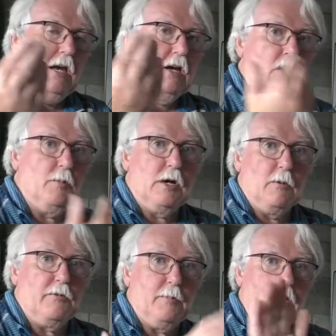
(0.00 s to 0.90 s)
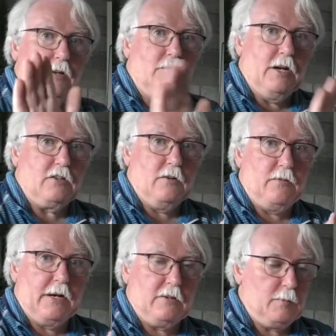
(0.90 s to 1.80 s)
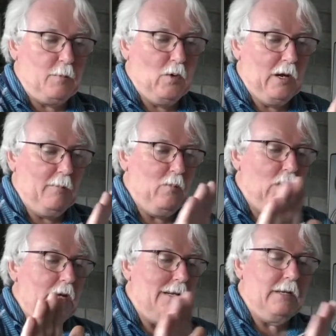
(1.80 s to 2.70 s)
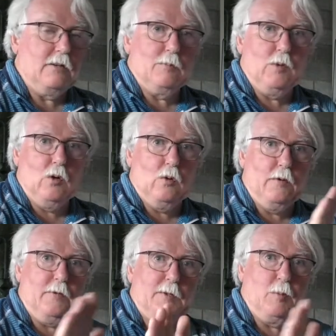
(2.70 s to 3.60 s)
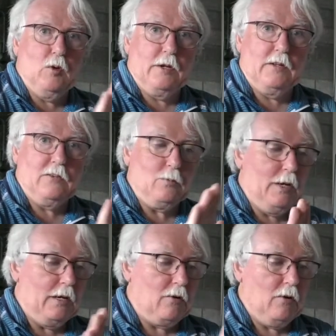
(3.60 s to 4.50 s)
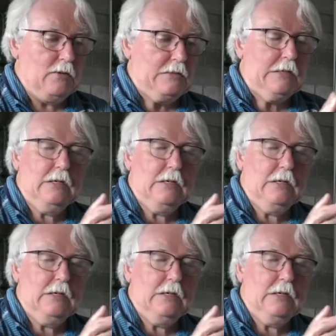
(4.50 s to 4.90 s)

It could be coming from any direction. In fact, it's more likely to blow if it's blowing this way across